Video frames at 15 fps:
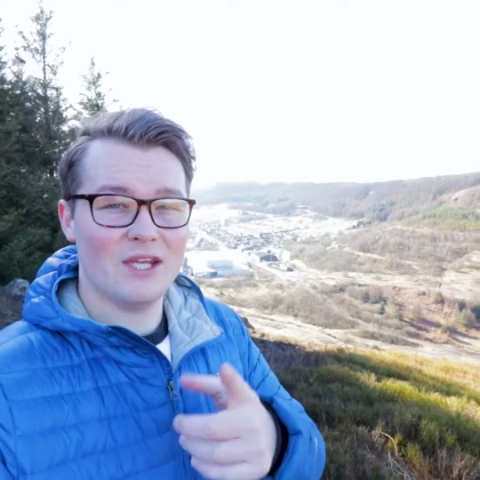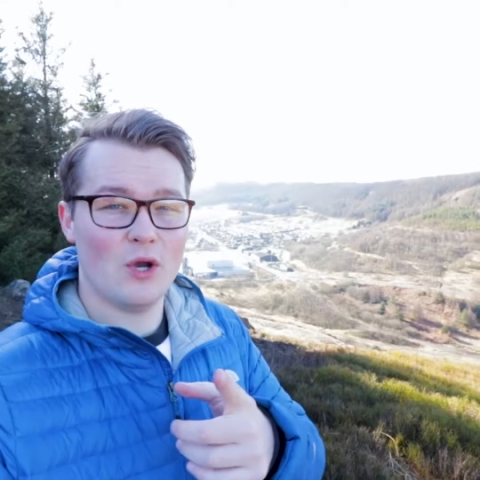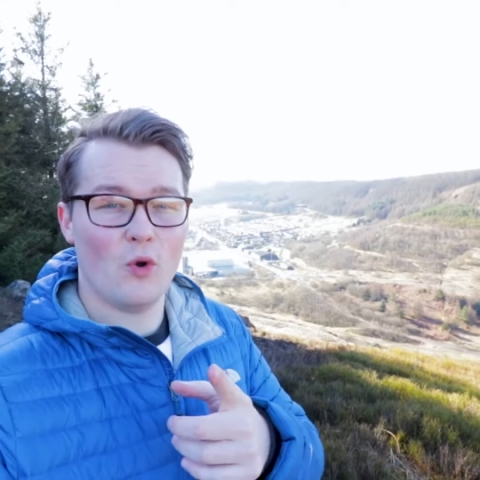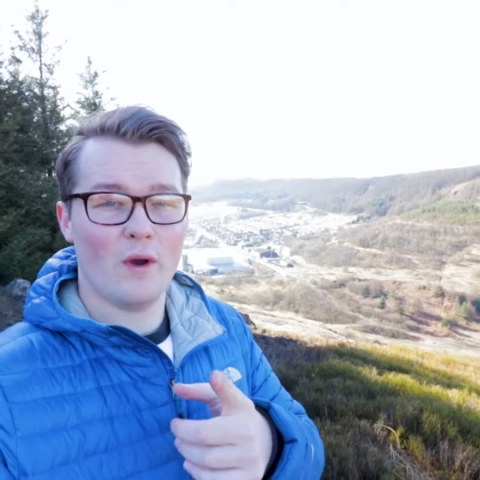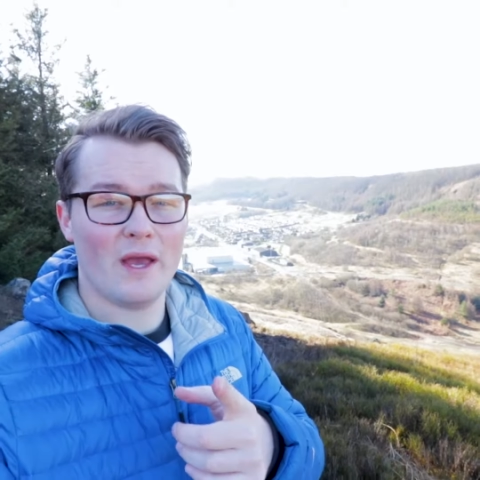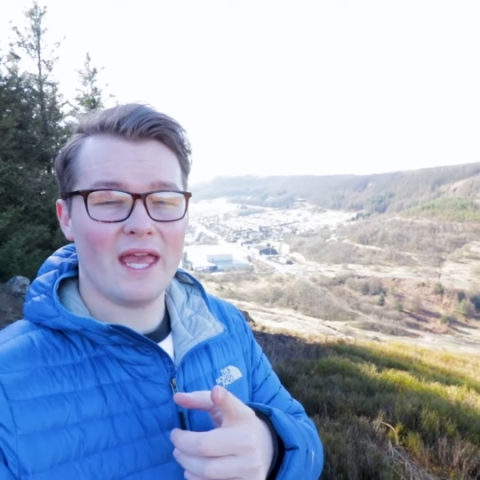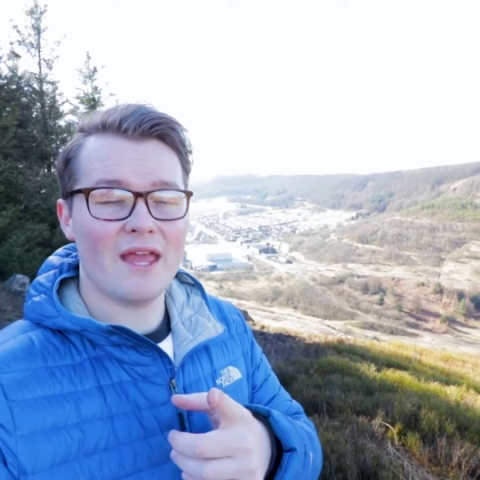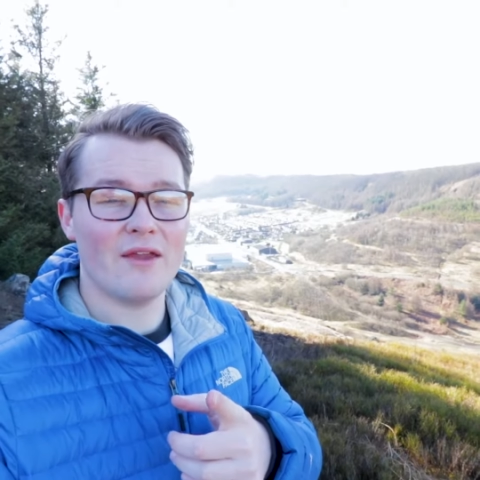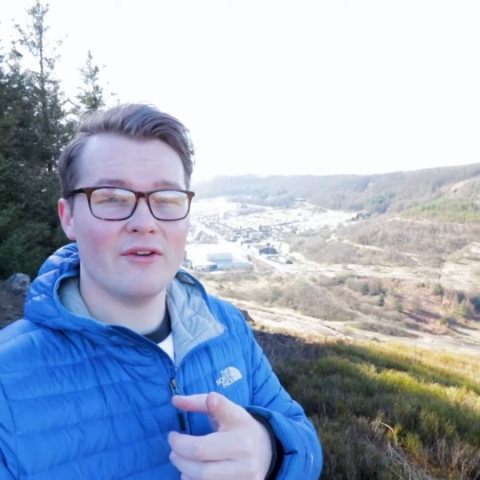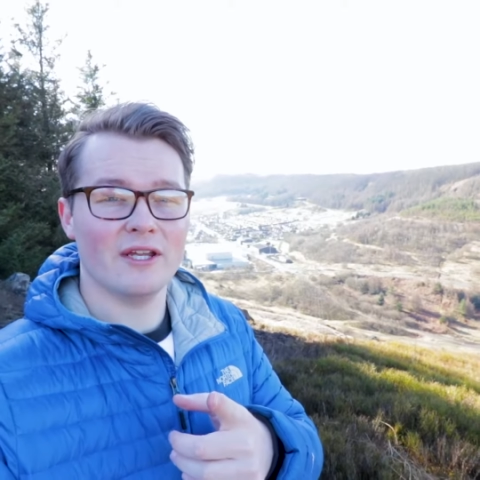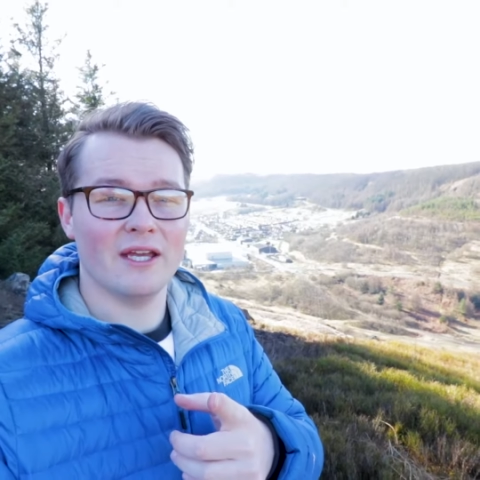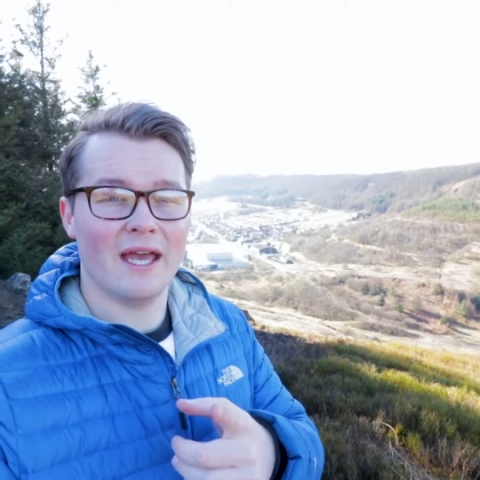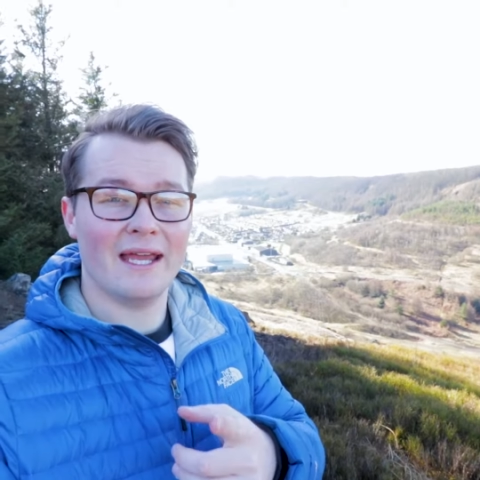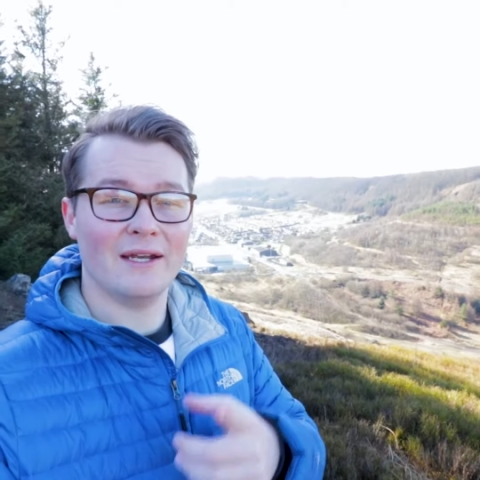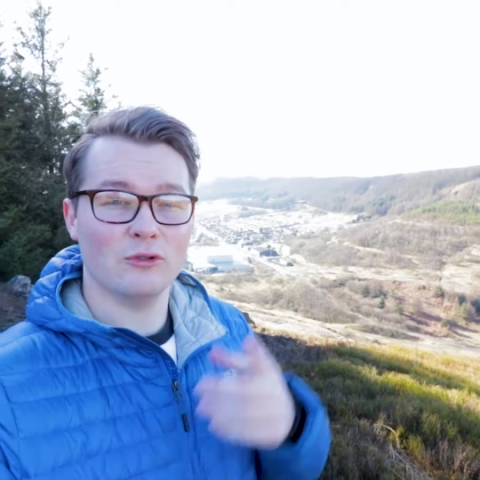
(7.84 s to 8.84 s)
your
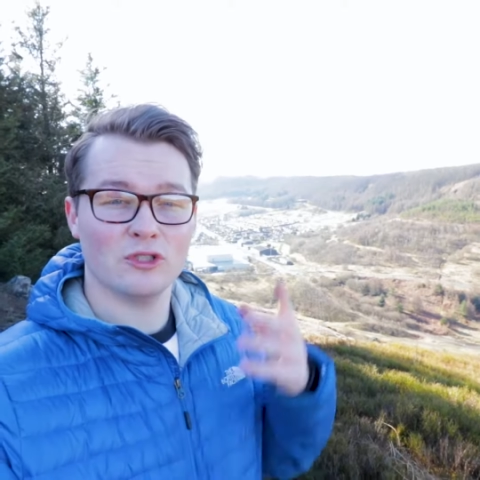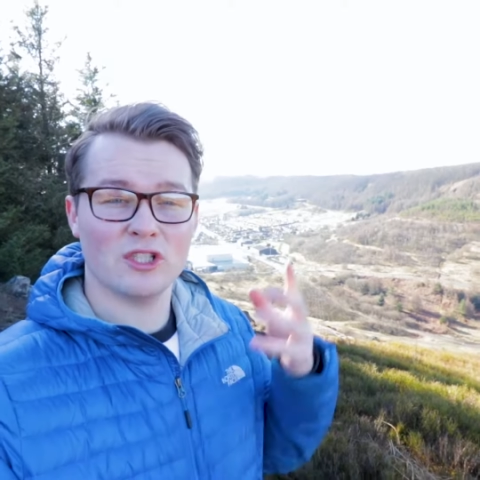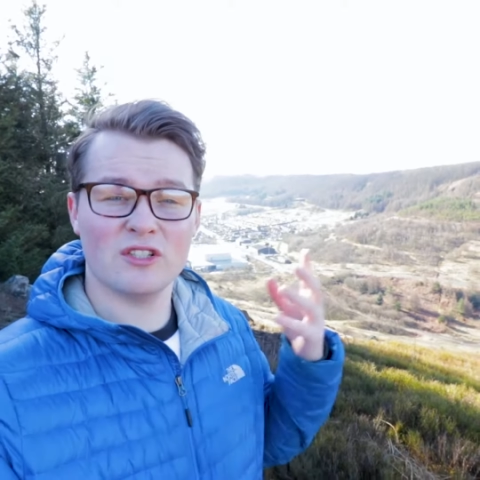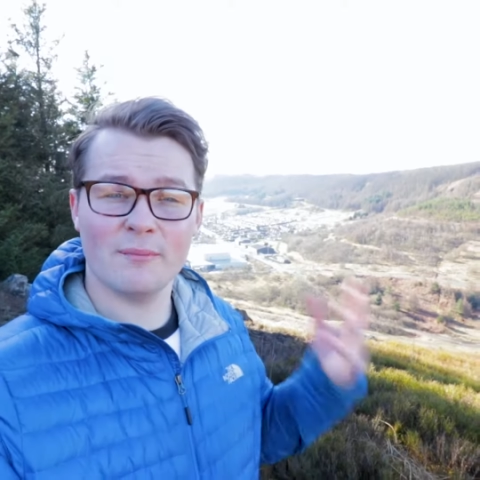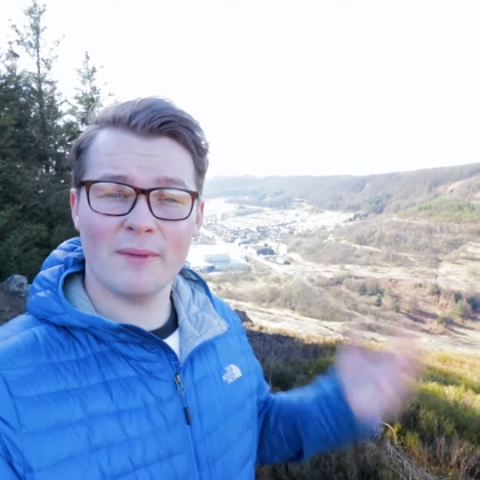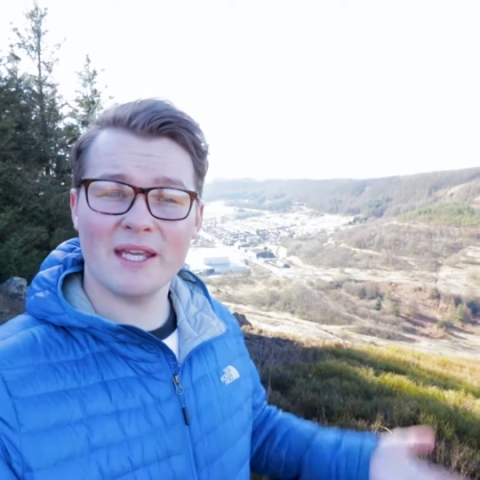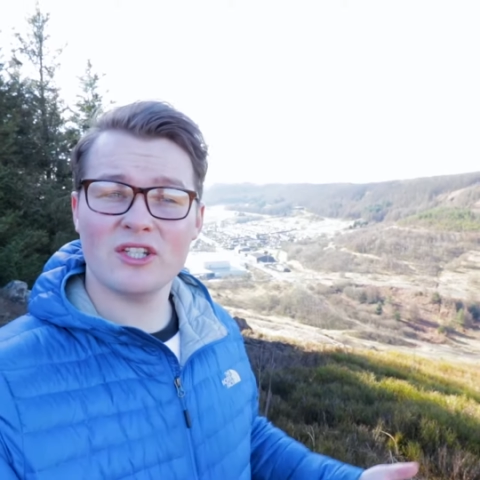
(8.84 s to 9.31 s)
area in order to make